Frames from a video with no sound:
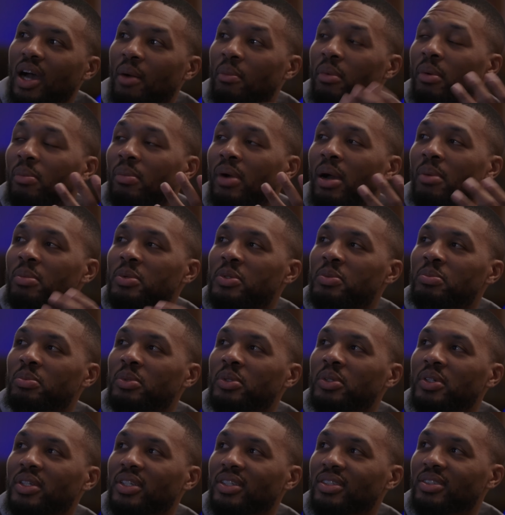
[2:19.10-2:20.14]
I'm a mama's
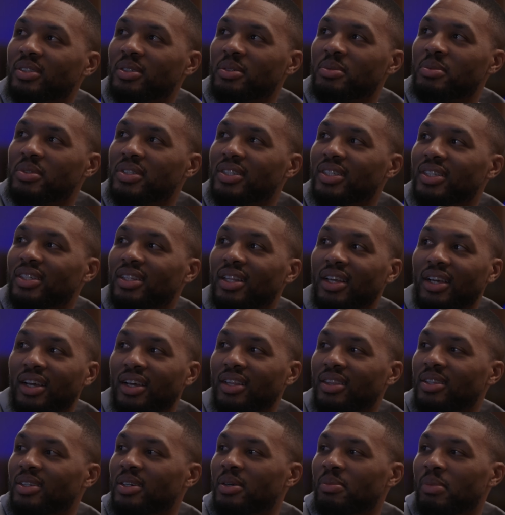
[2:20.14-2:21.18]
boy. You know what I'm saying? Like, I
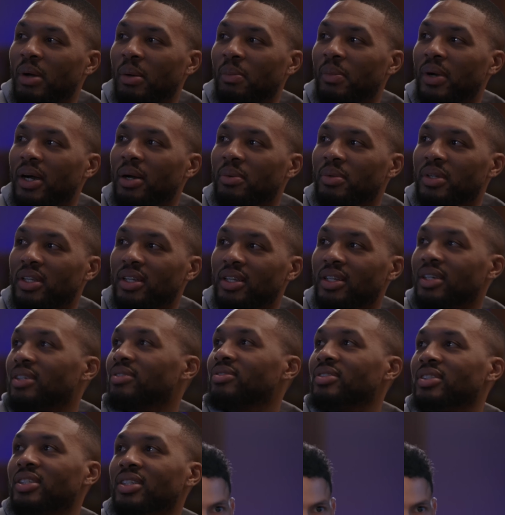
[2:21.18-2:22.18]
love my mom to death to